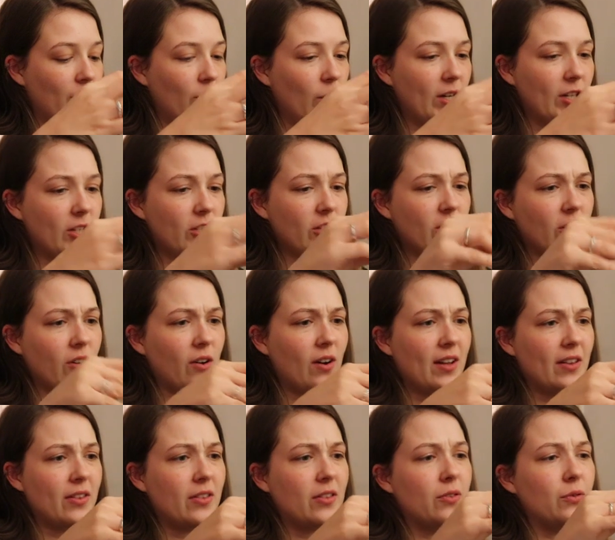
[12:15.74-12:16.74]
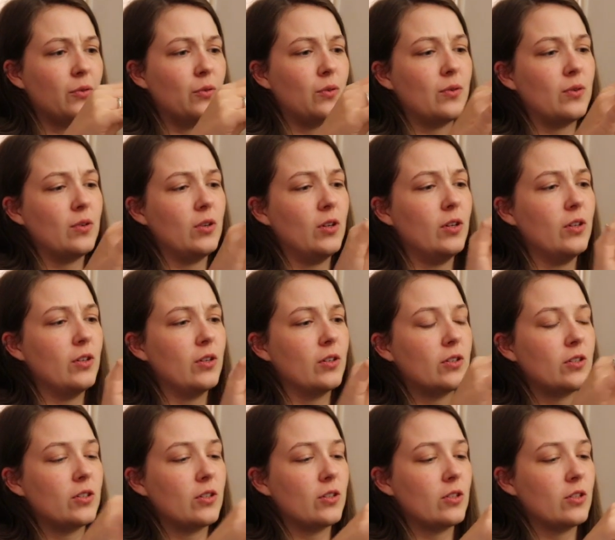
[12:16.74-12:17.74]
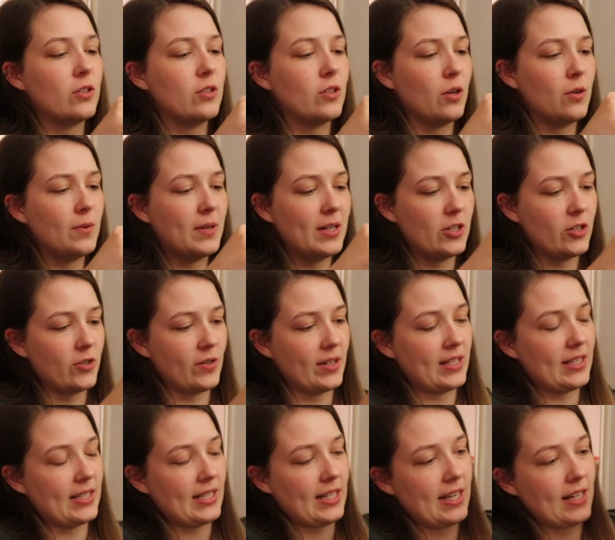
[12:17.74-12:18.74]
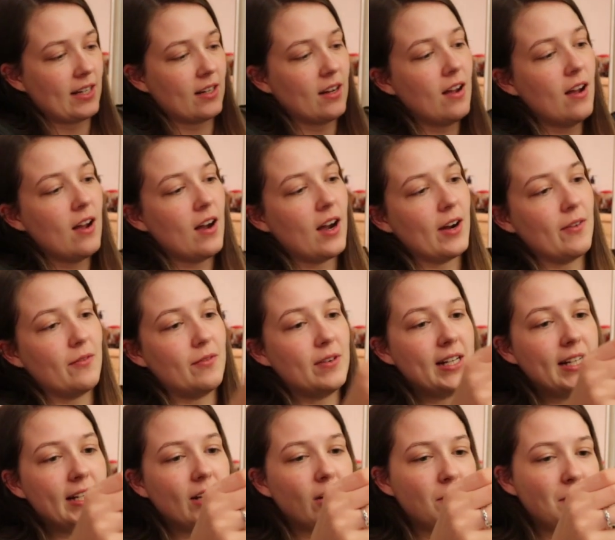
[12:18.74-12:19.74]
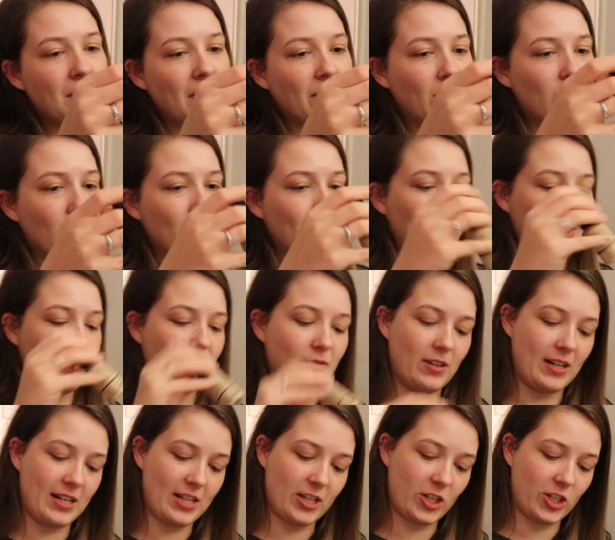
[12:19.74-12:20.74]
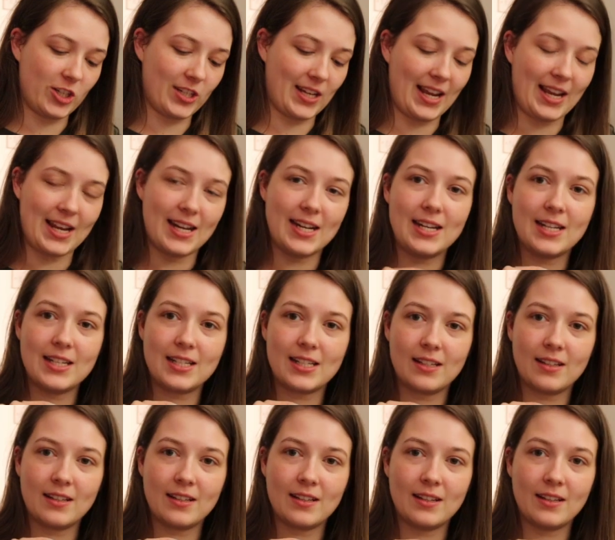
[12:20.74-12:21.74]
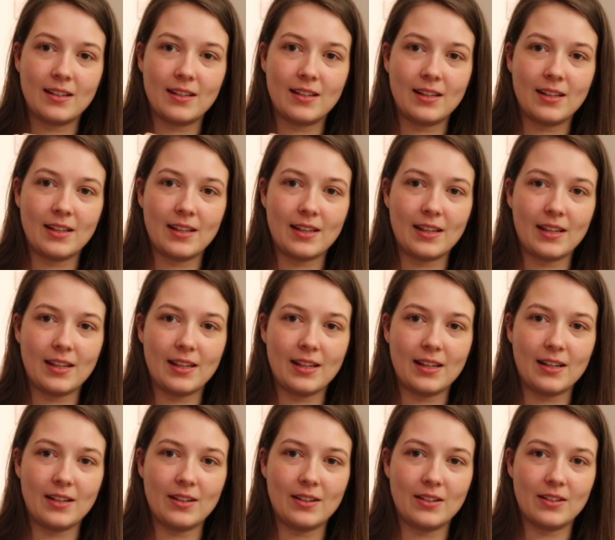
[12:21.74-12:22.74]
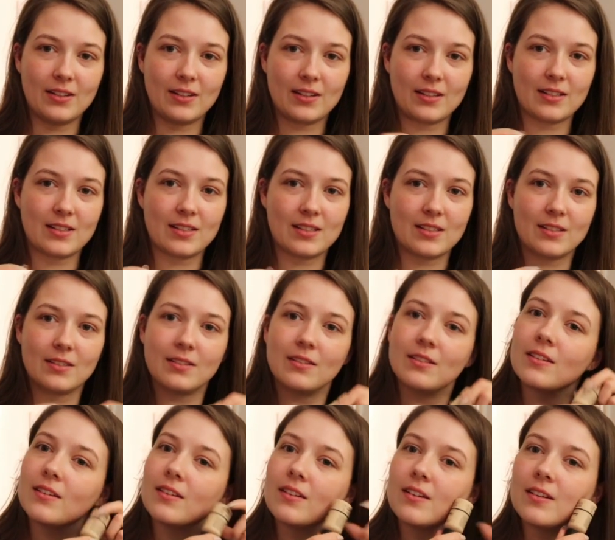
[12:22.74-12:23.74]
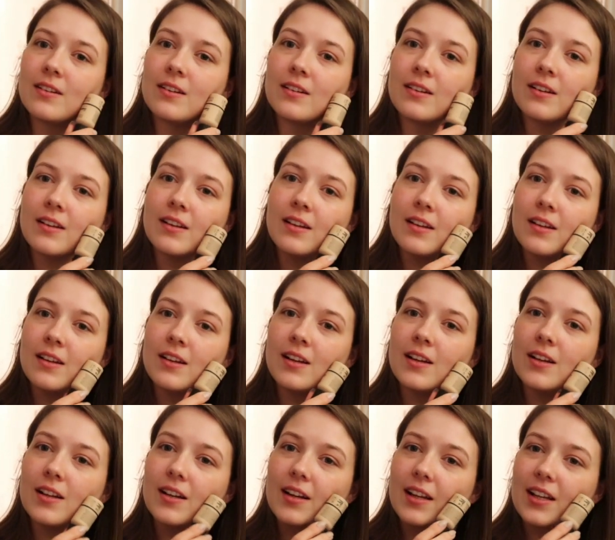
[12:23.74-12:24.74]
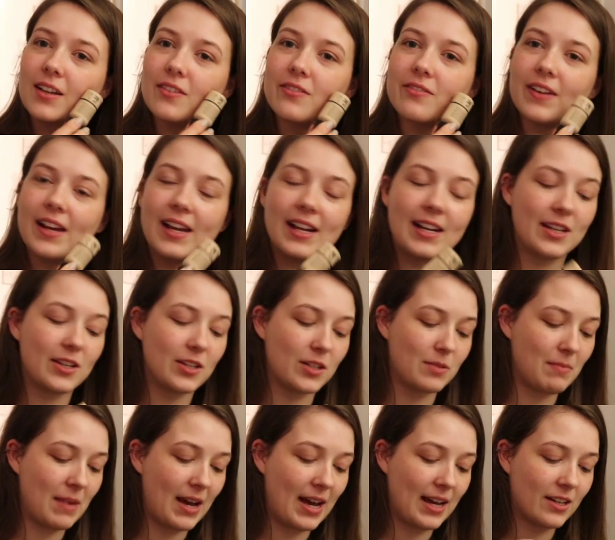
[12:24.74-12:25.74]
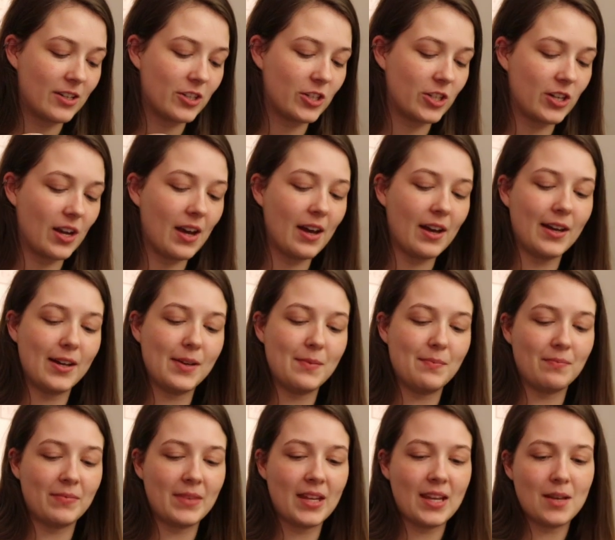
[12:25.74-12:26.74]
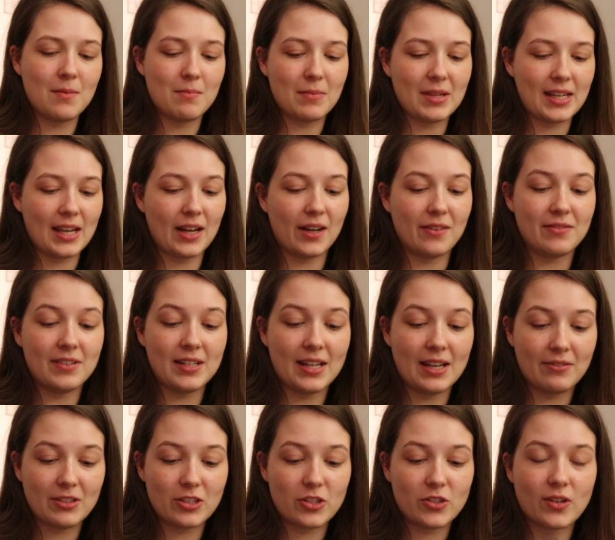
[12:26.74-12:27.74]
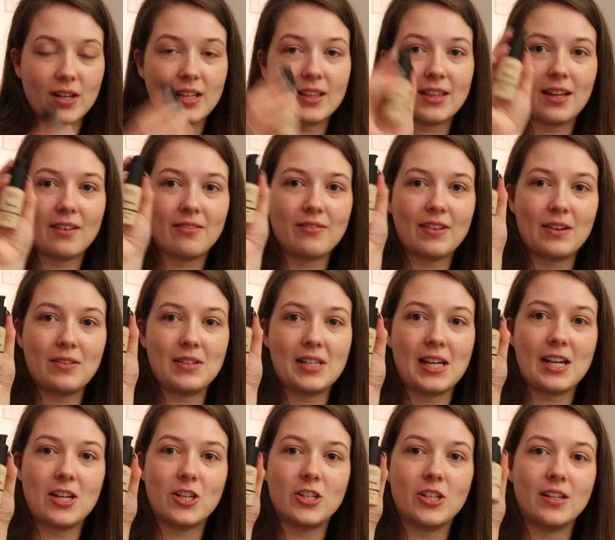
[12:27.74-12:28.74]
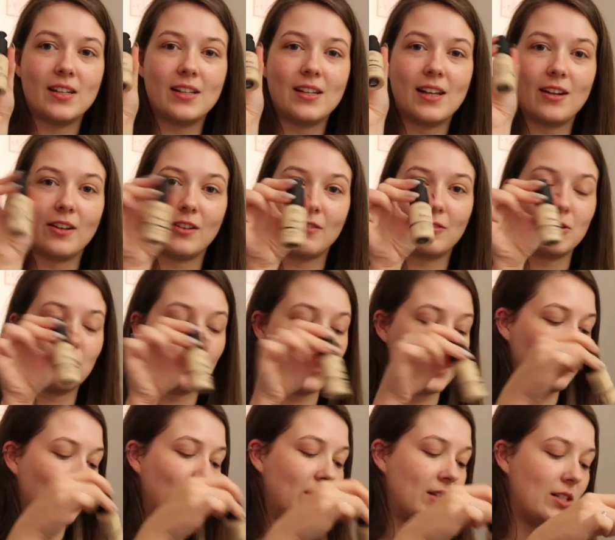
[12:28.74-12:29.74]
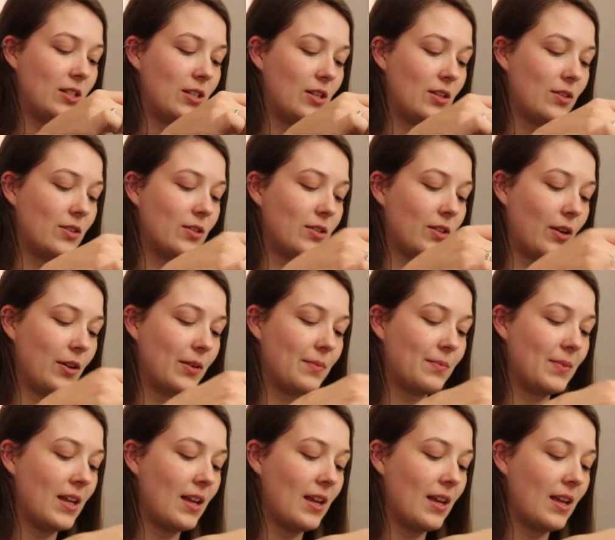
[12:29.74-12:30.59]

which I thought looked so interesting. I really hope I've got my right shade. It looks like a fairly good match. But yeah, I've never tried their foundation, and I've always wanted to, so